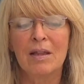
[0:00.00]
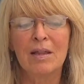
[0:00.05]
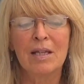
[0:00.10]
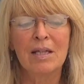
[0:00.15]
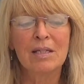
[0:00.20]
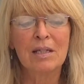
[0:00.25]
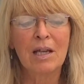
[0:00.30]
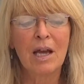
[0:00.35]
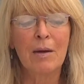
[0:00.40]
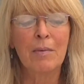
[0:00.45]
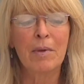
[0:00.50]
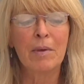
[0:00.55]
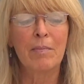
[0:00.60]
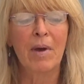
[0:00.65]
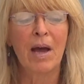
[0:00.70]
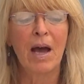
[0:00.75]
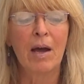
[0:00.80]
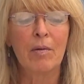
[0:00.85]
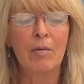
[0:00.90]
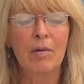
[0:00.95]
This coming
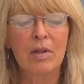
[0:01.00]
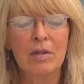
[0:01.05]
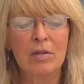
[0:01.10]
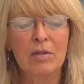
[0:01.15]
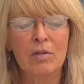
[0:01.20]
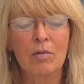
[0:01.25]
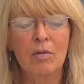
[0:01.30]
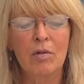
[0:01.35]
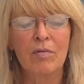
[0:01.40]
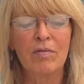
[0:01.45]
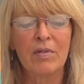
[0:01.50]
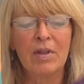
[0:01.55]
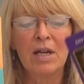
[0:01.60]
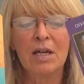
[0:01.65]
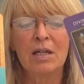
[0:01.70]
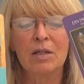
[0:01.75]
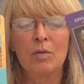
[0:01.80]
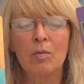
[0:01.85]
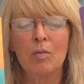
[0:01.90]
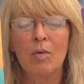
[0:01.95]
back with sort of
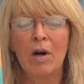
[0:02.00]
this,